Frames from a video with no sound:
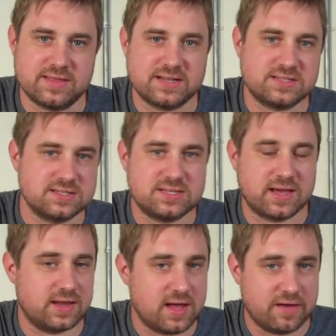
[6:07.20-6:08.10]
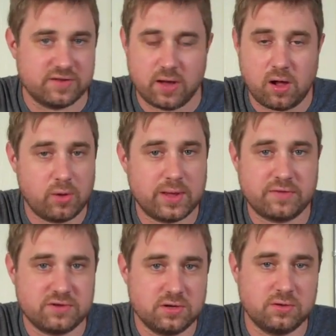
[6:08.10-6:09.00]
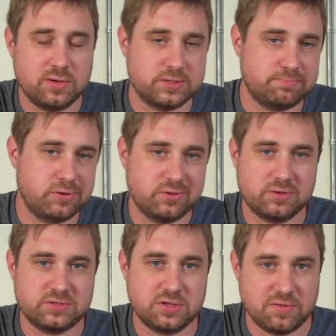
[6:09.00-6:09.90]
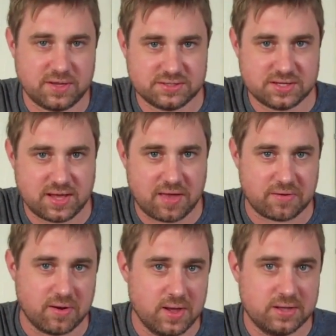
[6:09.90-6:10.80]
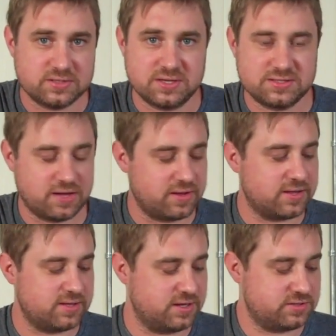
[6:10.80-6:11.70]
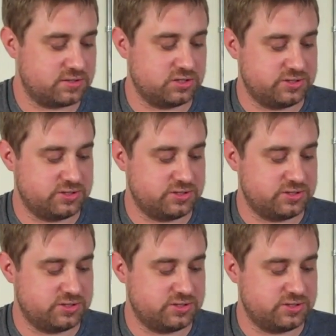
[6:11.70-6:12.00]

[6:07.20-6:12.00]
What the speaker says: That's the second half. Now all we have to do is put those two things together. It's going to sound like this.